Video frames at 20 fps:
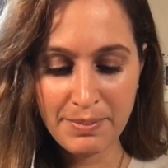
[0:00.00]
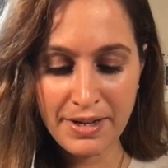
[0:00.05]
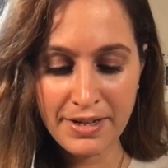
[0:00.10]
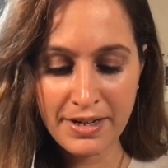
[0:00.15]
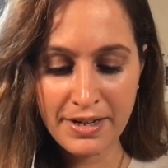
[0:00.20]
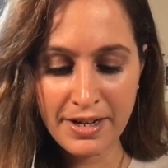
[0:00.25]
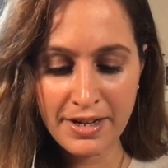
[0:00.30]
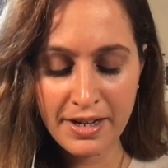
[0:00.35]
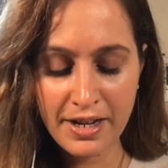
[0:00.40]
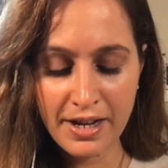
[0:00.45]

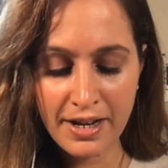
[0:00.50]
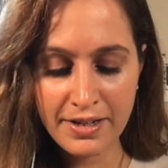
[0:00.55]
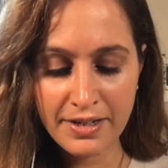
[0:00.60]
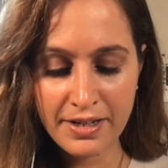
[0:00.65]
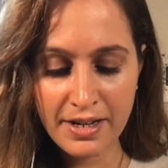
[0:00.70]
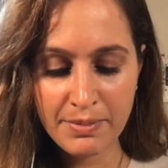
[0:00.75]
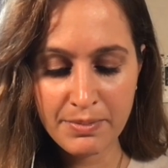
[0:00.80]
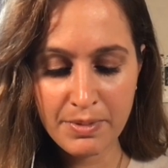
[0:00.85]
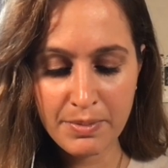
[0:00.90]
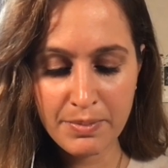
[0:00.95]

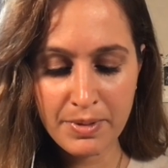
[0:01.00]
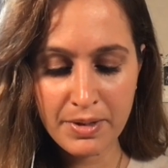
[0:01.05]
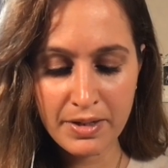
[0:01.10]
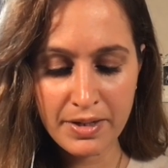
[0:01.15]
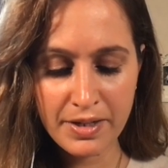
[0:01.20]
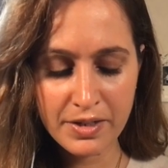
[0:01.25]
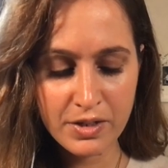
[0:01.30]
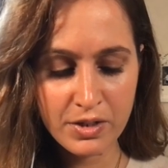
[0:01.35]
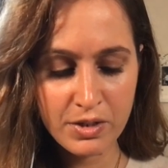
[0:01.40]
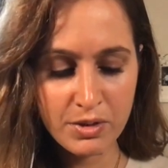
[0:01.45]
I'm a bit
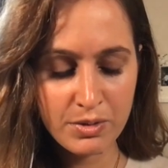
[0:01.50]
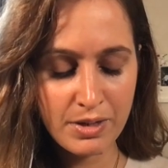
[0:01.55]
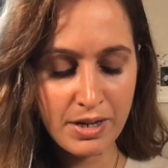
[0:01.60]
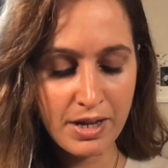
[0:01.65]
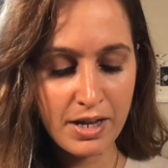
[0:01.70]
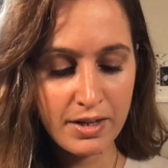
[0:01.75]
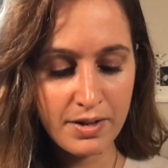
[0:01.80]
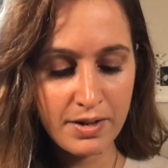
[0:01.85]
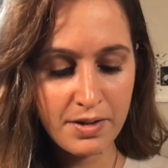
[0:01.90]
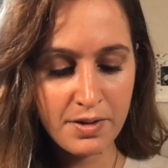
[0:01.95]
like you. Like, I
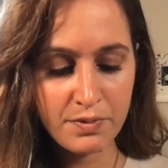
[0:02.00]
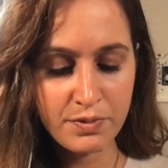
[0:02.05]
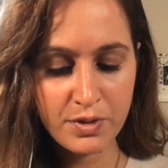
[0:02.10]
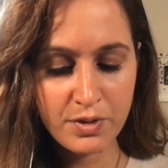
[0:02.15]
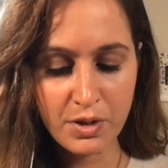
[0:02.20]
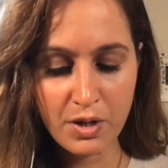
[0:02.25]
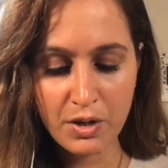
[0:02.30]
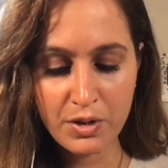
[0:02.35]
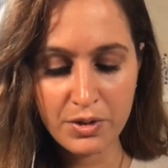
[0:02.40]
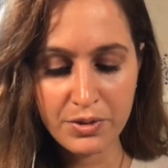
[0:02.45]
love to
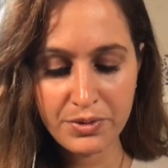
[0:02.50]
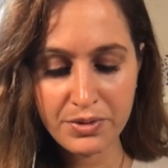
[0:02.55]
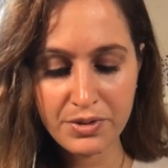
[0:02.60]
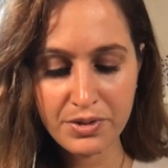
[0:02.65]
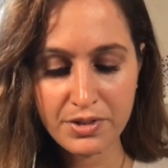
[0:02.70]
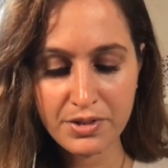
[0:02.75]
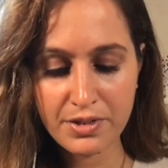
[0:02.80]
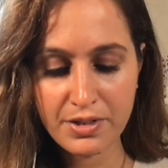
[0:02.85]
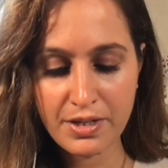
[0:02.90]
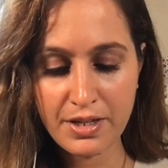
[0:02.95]

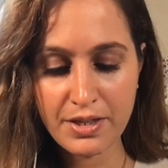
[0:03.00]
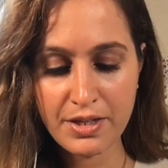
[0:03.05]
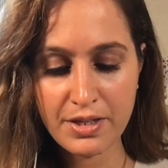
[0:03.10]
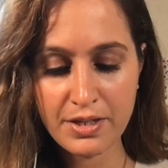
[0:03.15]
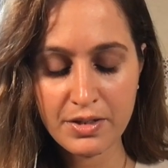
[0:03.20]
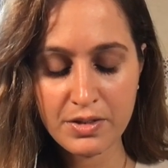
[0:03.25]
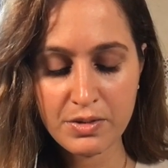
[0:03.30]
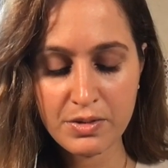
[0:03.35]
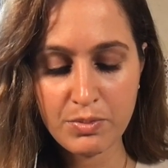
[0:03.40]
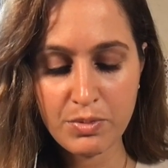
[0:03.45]
host. I think
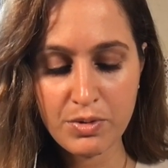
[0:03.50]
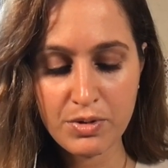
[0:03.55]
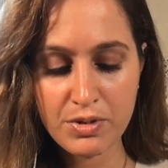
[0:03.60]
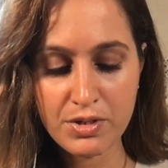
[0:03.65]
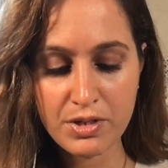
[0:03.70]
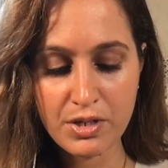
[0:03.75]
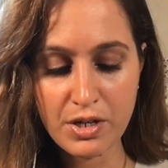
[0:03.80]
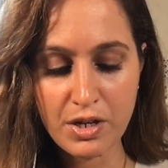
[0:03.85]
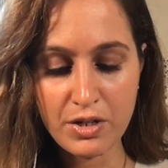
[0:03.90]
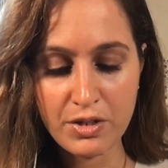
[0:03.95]
it's important
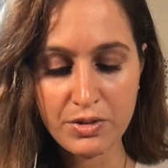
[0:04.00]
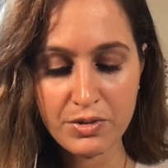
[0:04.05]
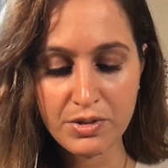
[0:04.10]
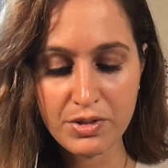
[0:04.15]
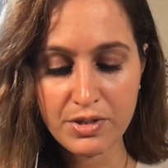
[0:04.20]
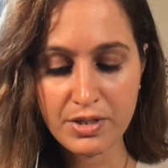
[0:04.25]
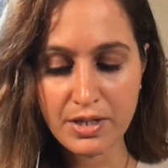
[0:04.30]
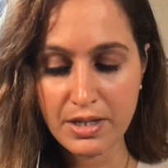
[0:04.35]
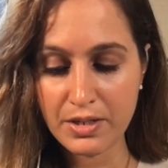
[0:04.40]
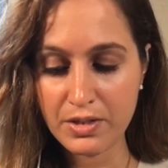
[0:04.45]
to host
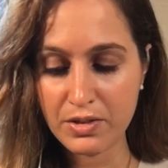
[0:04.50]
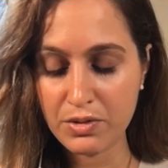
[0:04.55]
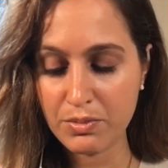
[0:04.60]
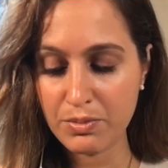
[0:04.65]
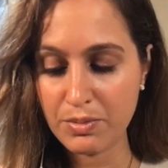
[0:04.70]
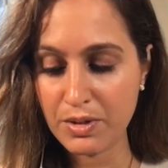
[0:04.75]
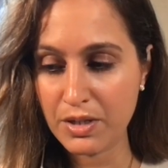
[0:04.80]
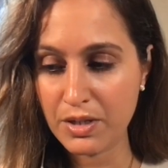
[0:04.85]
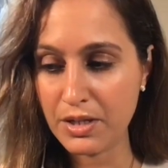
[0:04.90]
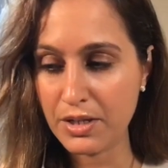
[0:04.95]
and to
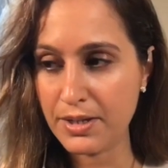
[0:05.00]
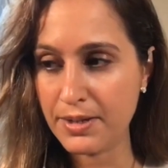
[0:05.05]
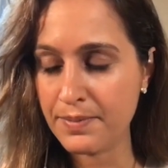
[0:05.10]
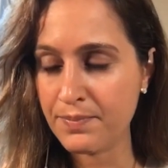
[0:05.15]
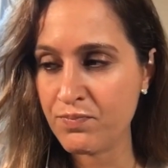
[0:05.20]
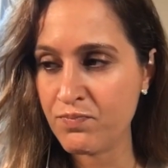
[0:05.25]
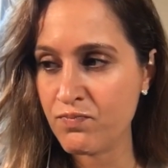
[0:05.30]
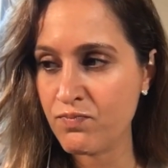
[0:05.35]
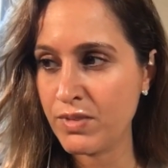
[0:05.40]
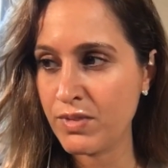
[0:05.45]
be
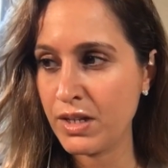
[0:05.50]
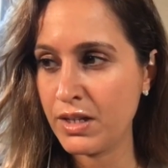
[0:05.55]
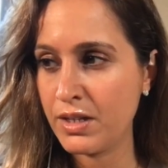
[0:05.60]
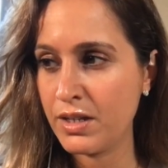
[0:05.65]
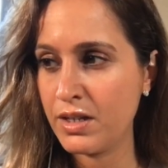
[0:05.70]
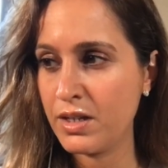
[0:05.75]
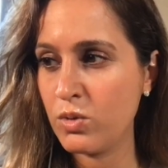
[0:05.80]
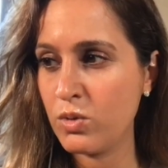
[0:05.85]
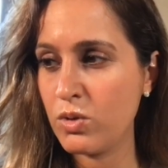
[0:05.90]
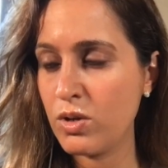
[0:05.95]

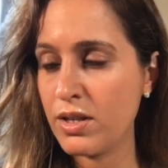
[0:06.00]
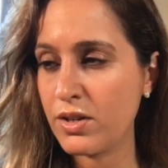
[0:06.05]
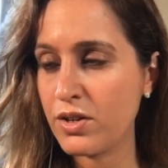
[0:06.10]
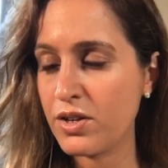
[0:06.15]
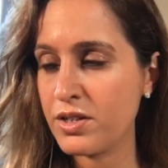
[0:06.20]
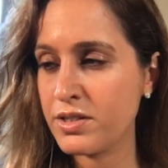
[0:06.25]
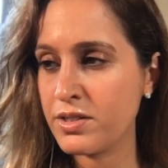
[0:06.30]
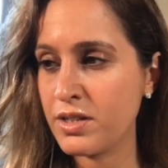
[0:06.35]
because